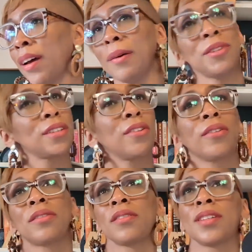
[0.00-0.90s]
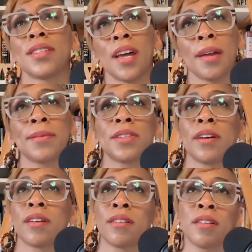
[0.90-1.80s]
I'm just going through these same
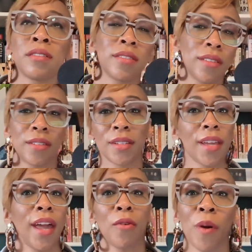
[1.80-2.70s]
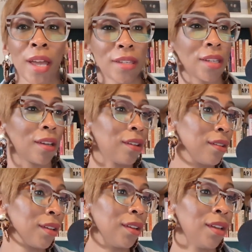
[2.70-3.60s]
circles. Just can't wait
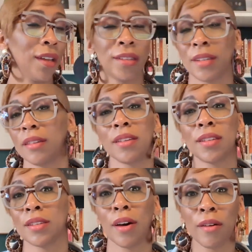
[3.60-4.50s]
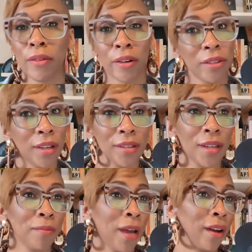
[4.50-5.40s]
until this is over, things
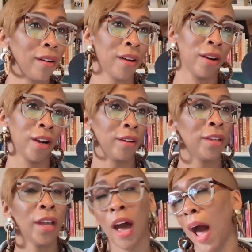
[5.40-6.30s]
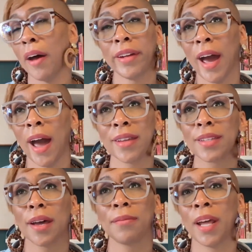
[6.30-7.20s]
get better, or I'll die
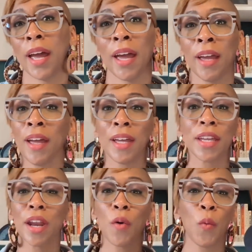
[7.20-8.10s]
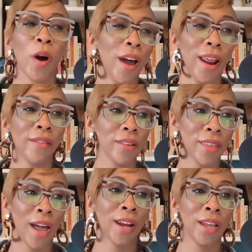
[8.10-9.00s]
someday, whatever
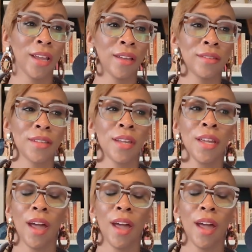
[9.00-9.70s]
that is.